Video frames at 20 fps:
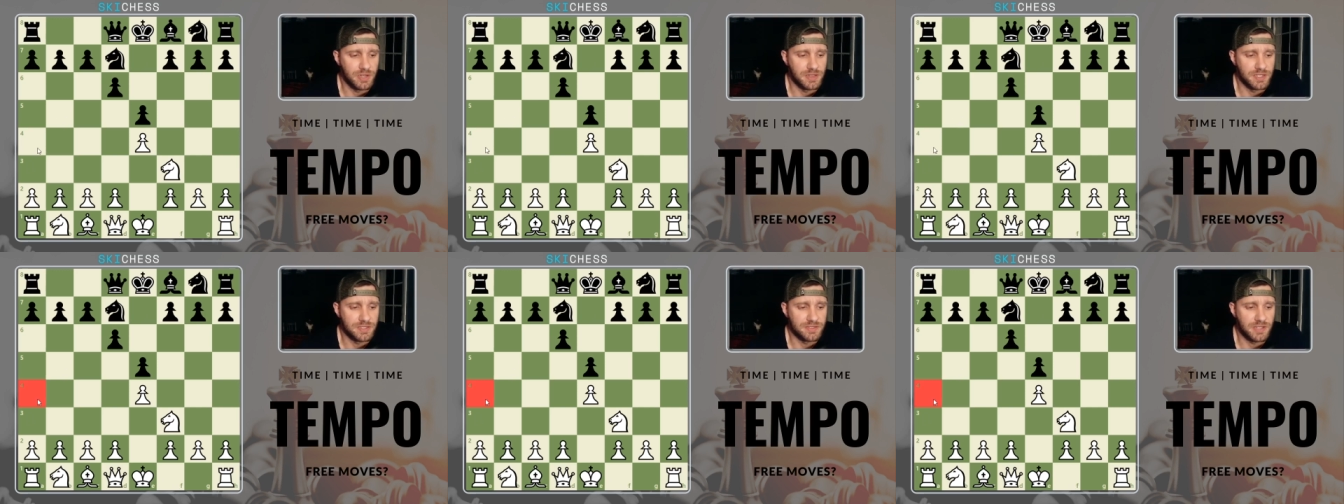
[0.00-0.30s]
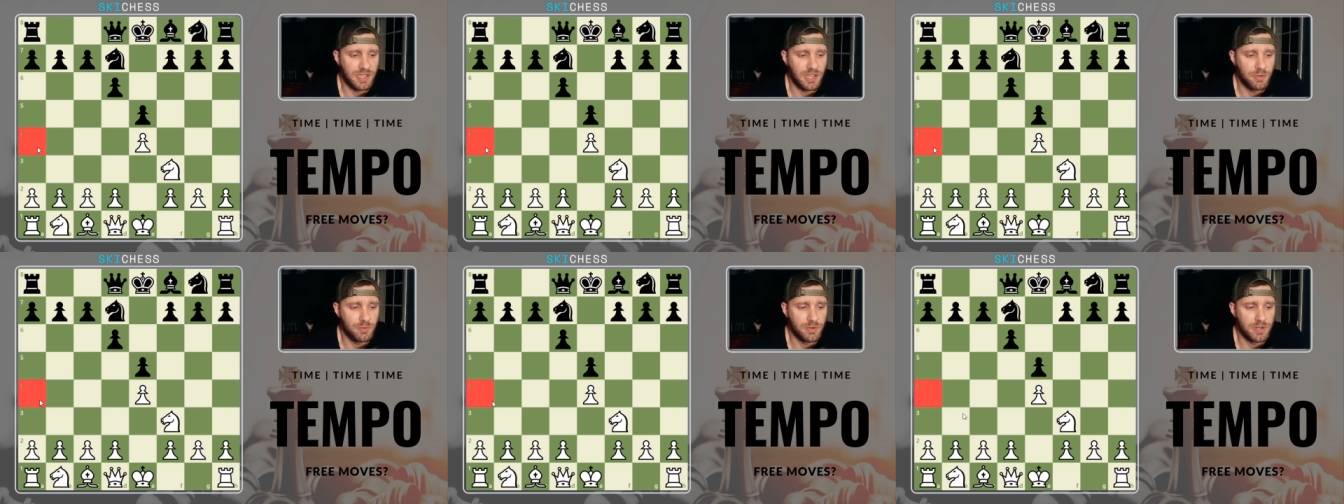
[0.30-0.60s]
Let's
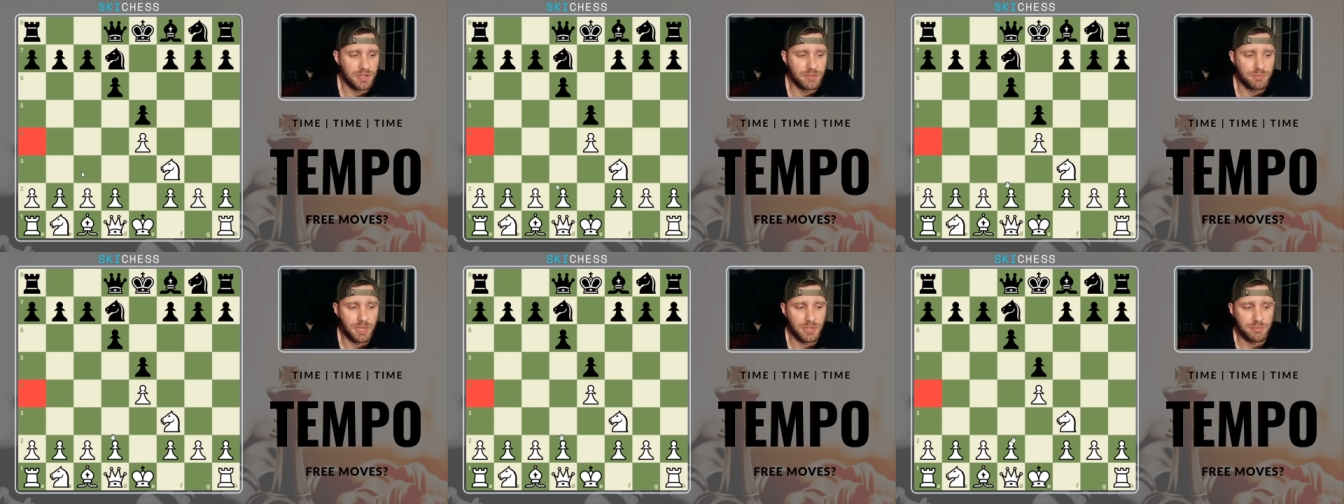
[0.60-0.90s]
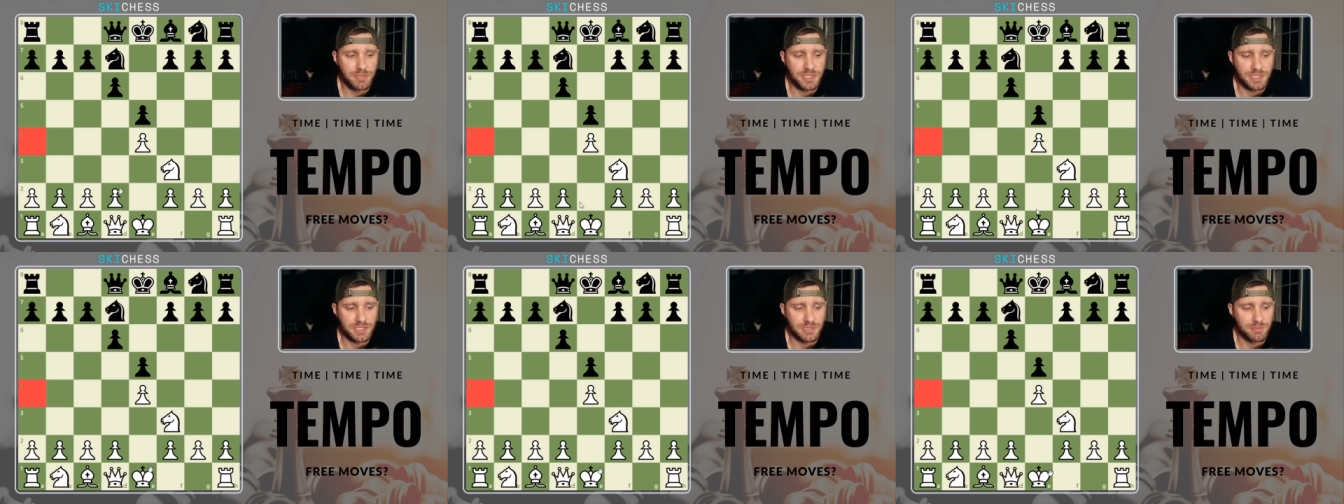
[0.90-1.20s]
say I wanted my
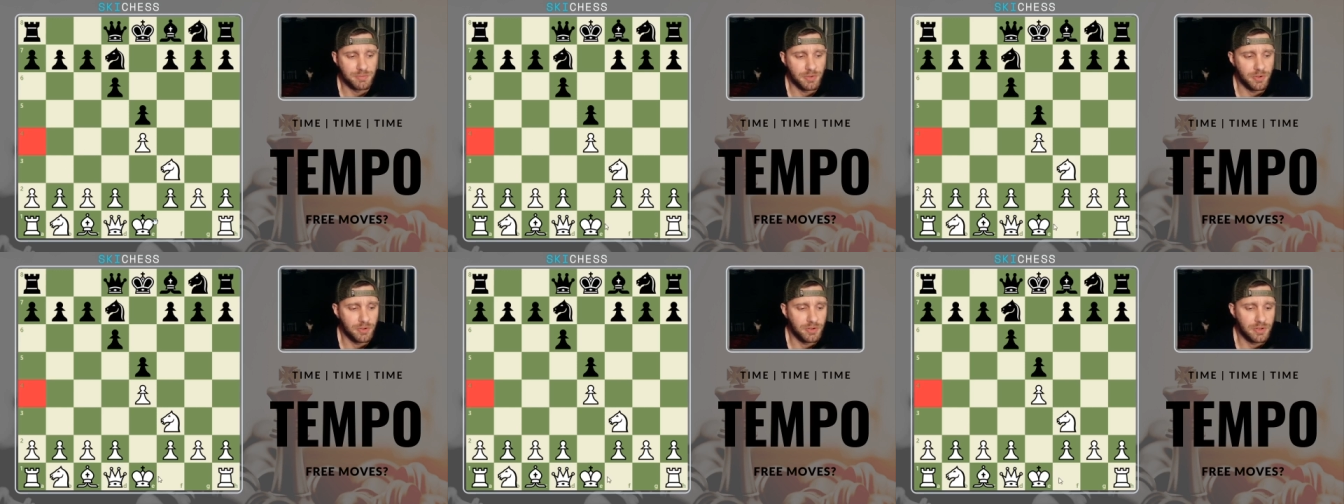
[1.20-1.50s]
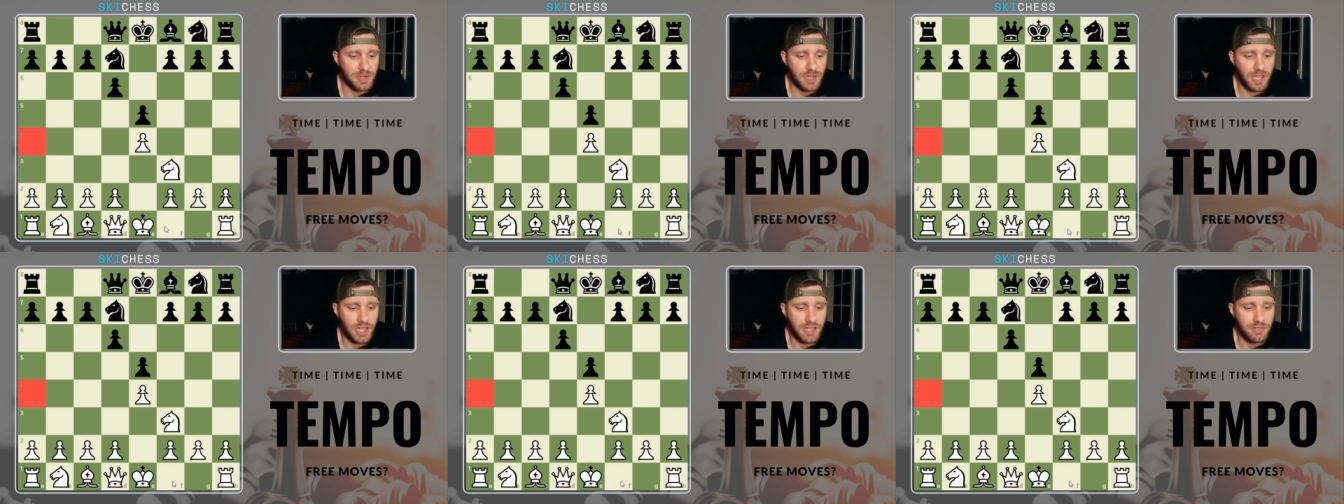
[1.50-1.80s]
bishop
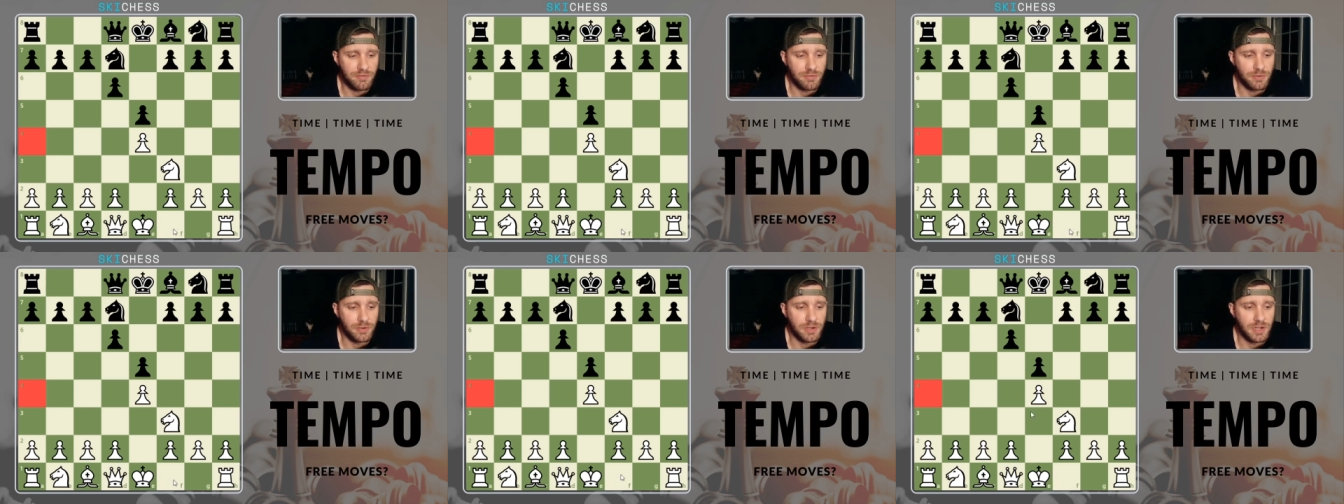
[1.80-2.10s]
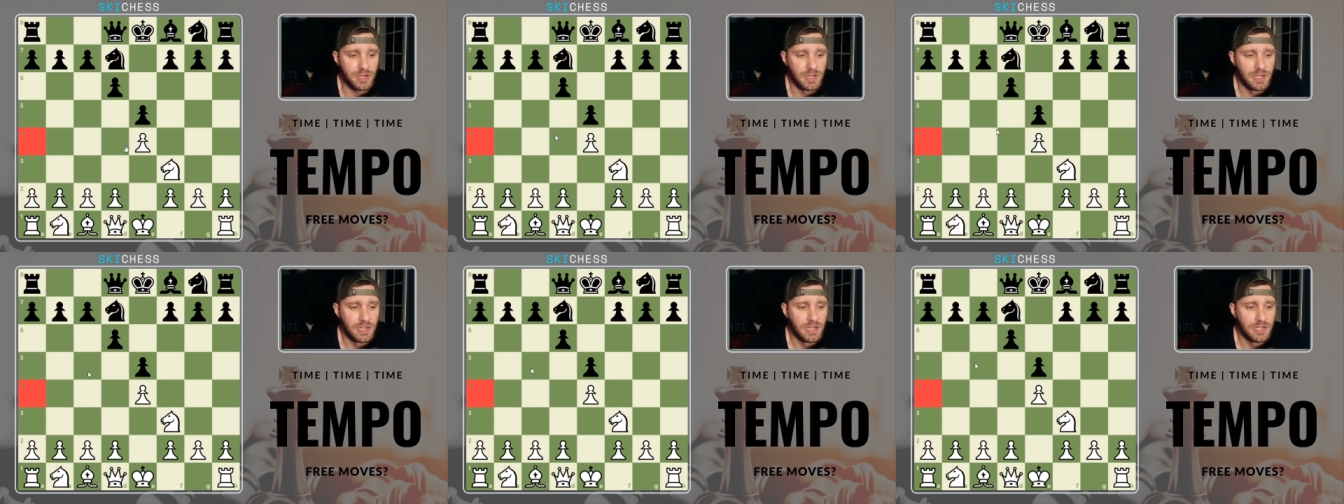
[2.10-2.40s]
on a4,